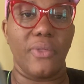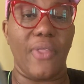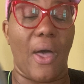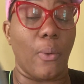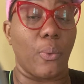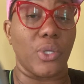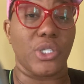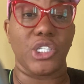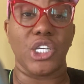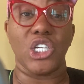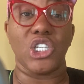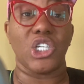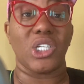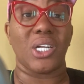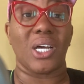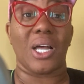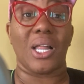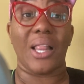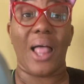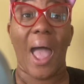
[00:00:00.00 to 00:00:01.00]
that were teaching
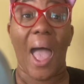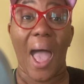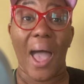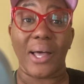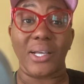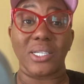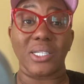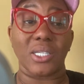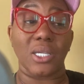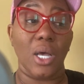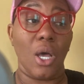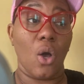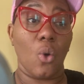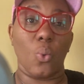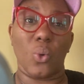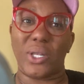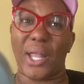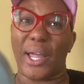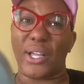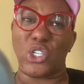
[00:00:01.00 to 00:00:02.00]
the class
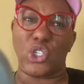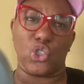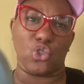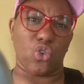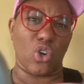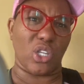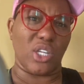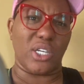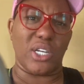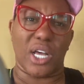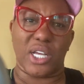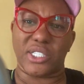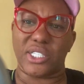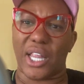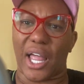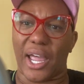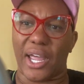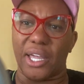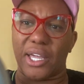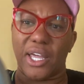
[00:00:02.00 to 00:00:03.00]
were like drilling us
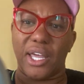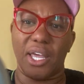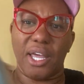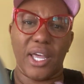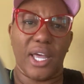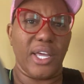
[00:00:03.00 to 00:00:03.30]
like,